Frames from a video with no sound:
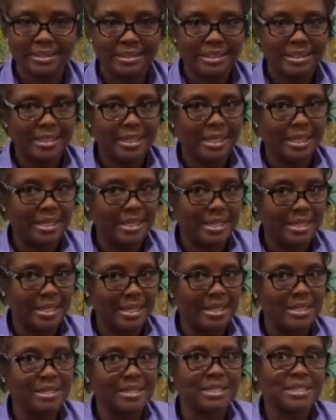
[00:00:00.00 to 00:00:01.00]
And
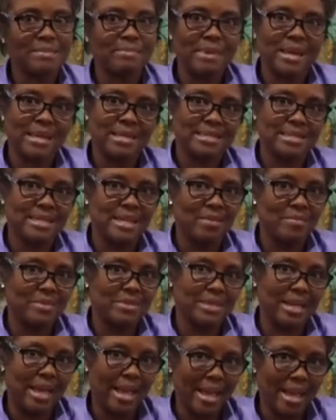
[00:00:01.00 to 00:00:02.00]
again, this man's name was
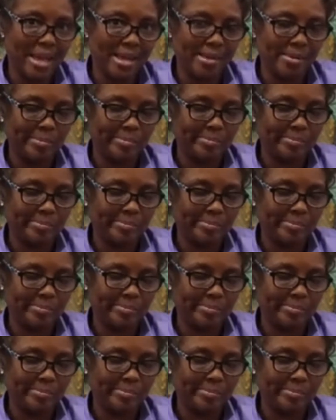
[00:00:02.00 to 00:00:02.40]
Adam.